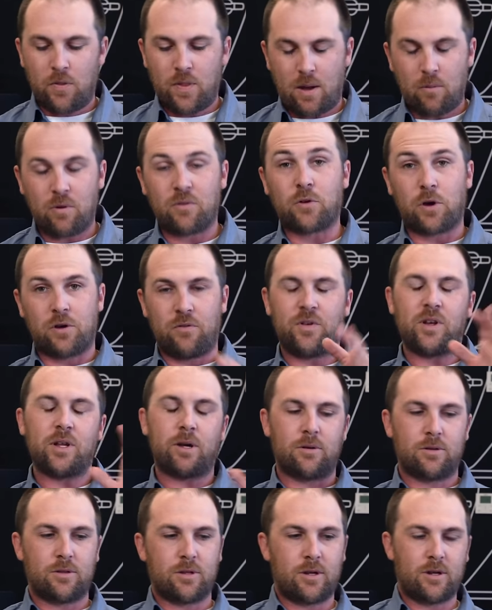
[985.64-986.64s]
on that, we've got a
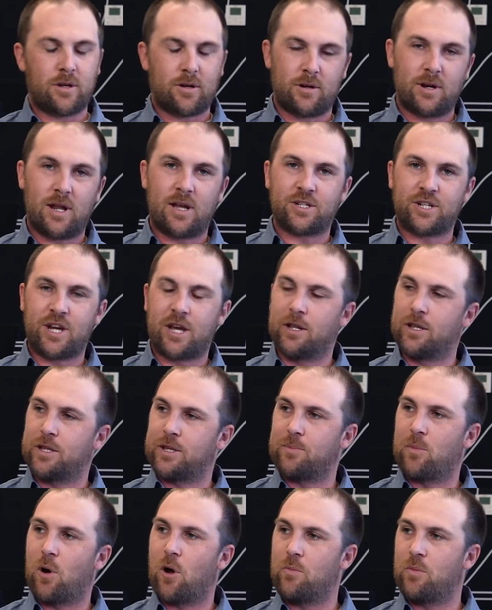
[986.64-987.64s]
video on, the, on our channel at
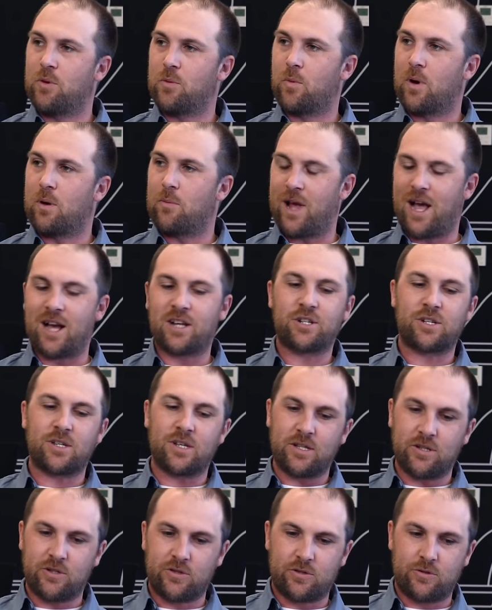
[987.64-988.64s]
the moment where we
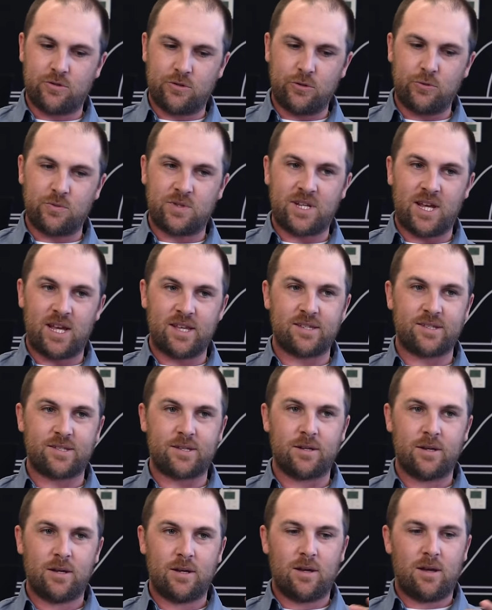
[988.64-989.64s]
actually do
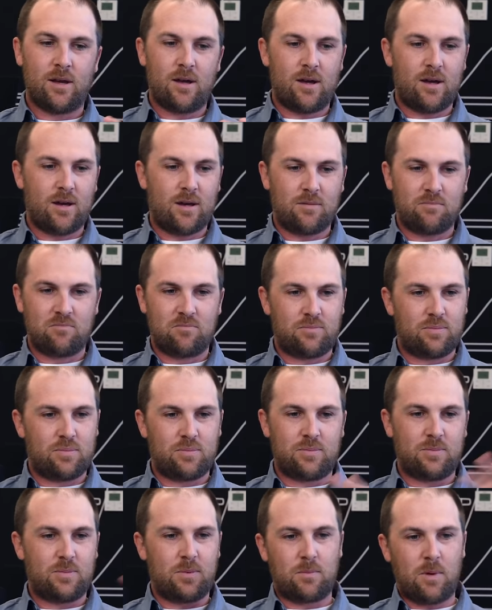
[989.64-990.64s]
test uh,
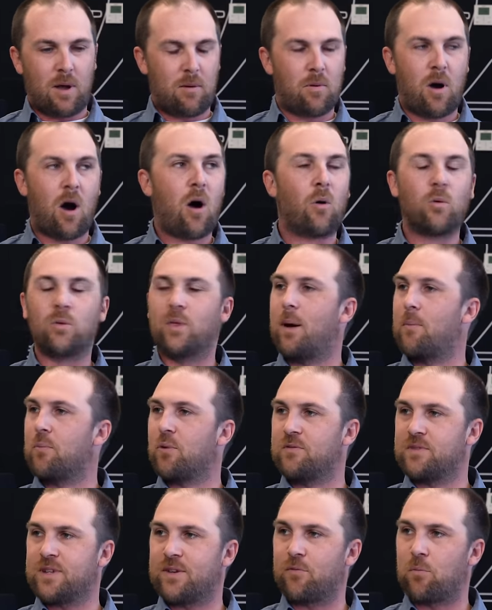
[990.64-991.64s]
a whole number
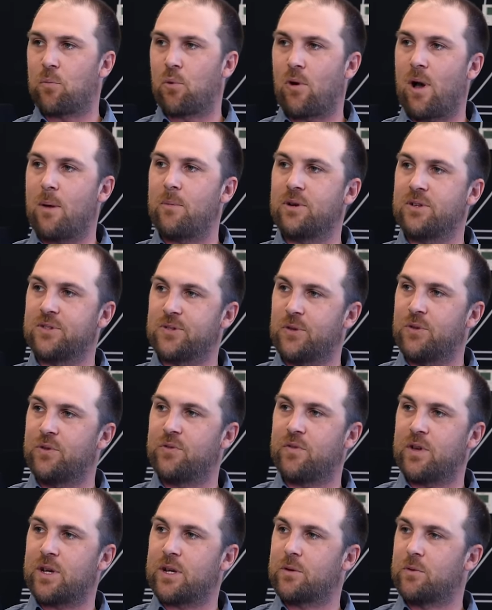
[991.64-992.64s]
of different parameters on the
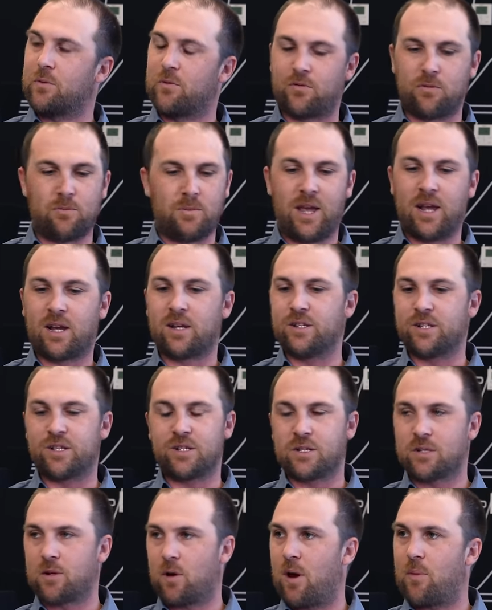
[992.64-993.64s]
vehicle, from air
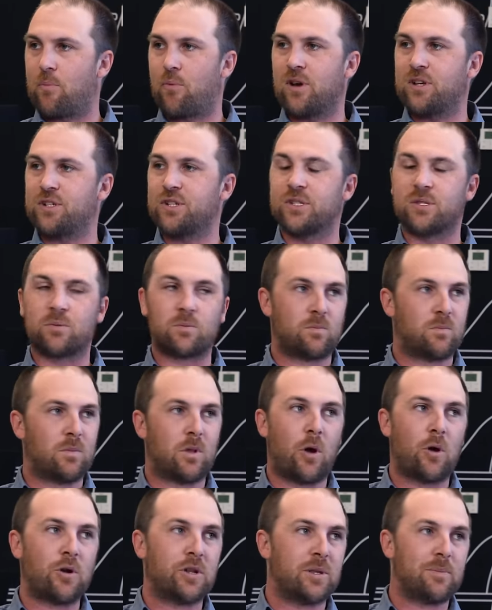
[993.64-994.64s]
conditioning, tyre pressures,
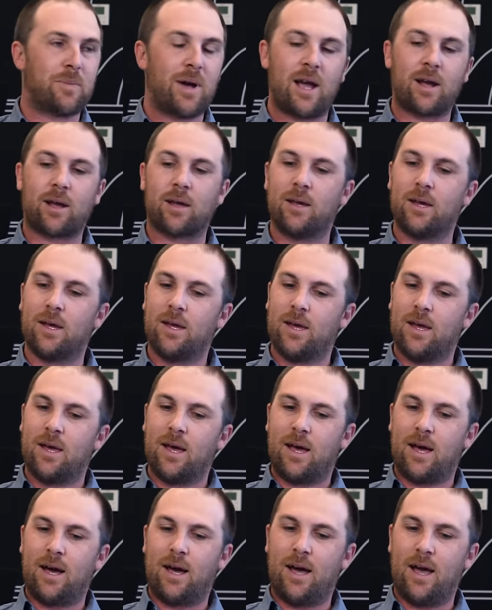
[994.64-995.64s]
load in the back.
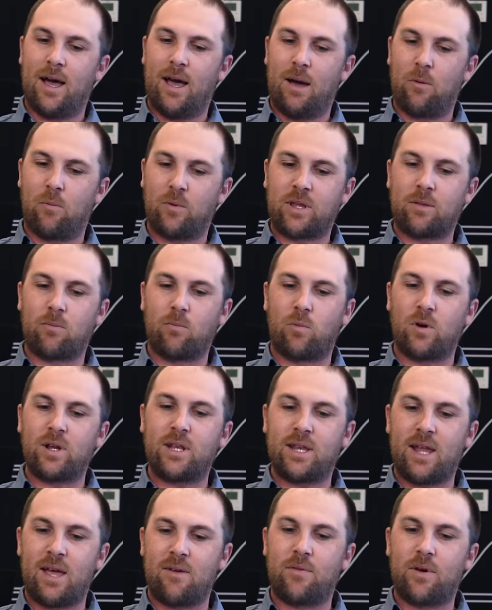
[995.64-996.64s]
Uh, we, we
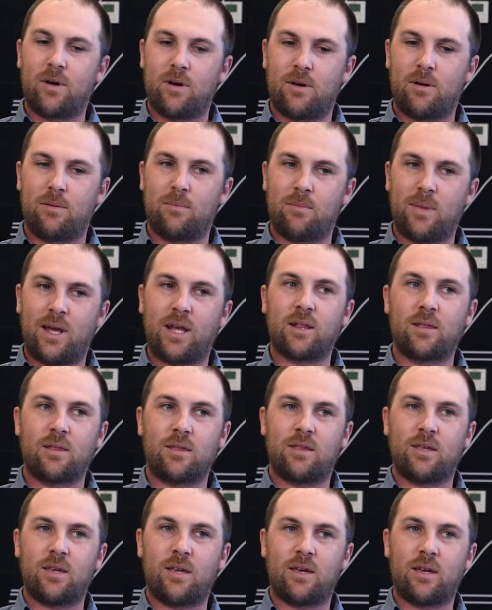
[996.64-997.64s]
never
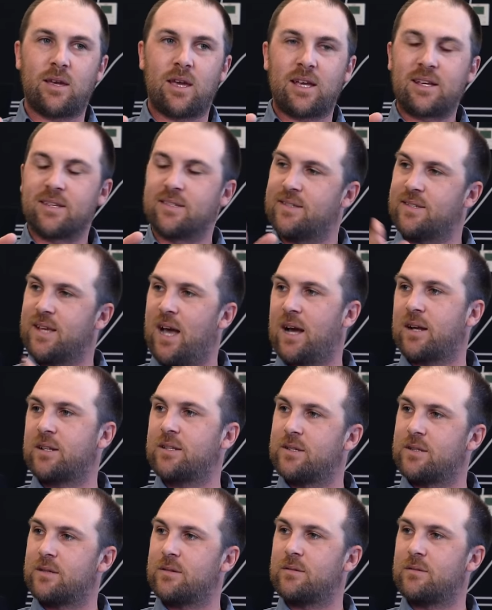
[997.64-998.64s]
meet the
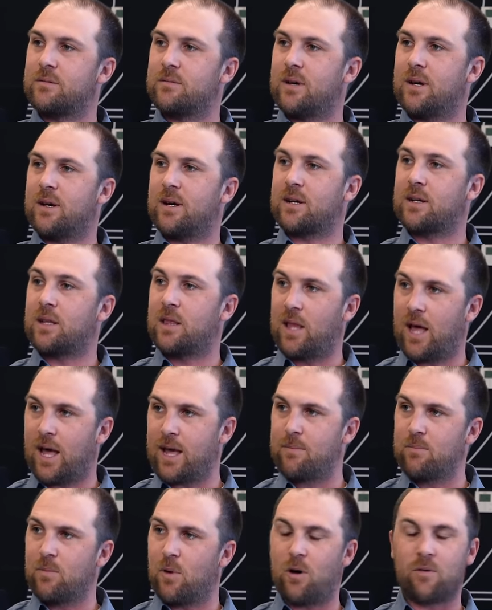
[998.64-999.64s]
exact uh,
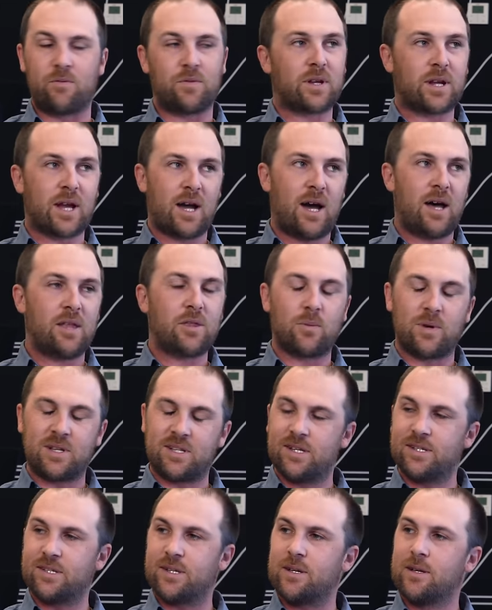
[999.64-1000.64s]
claim of the car that we're
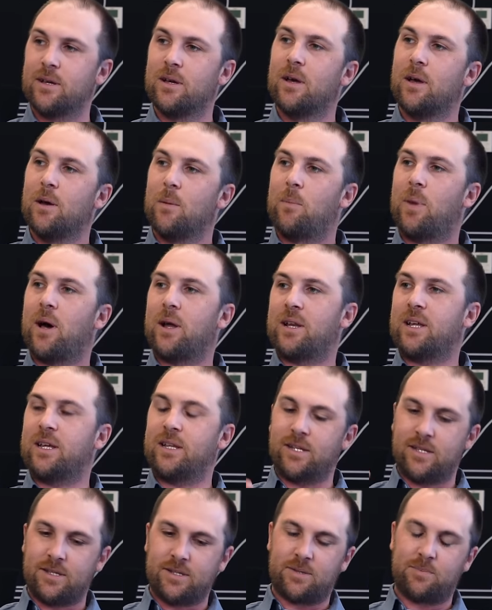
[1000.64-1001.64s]
testing, but
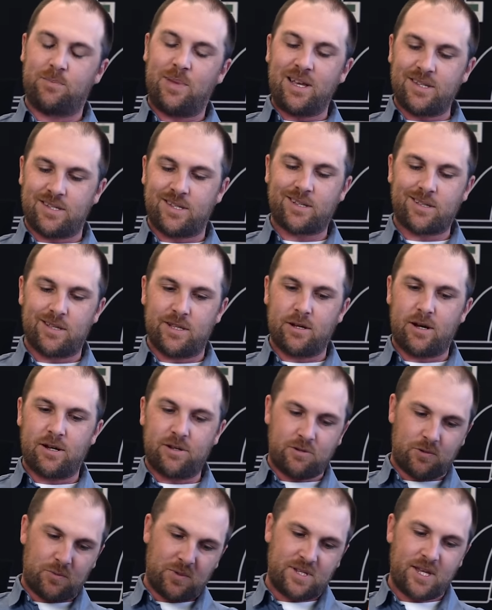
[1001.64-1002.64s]
it is basically the
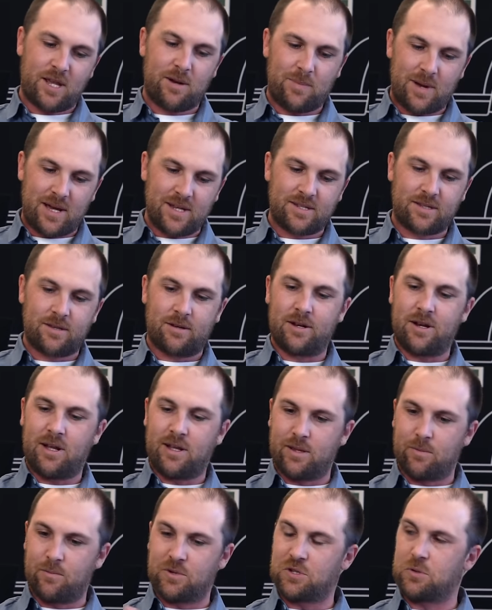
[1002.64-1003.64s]
idea is we set a baseline
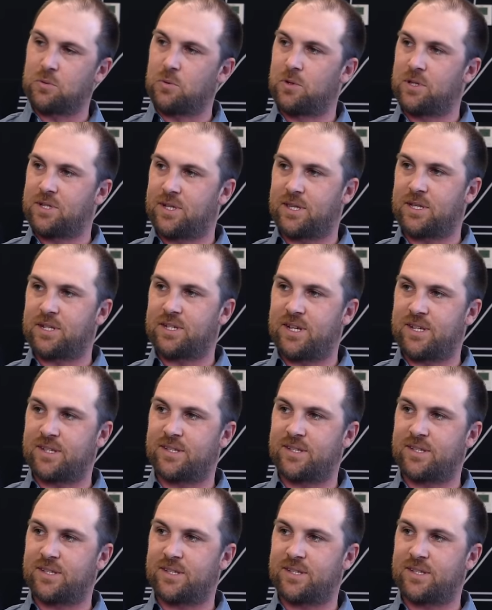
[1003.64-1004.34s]
and then we do all these other mm.